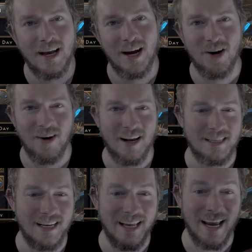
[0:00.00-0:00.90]
Alright,
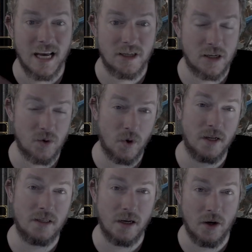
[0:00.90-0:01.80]
today I just
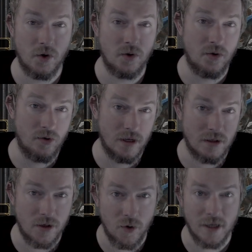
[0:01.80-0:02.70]
wanted to go through
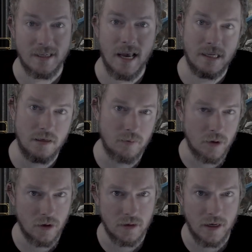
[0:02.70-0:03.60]
this new assassin
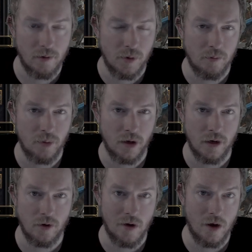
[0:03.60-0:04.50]
build that I've been
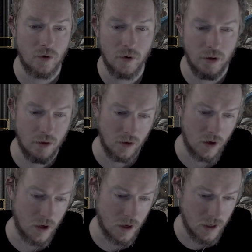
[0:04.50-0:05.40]
playing around with.
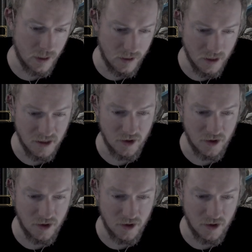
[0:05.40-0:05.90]
It doesn't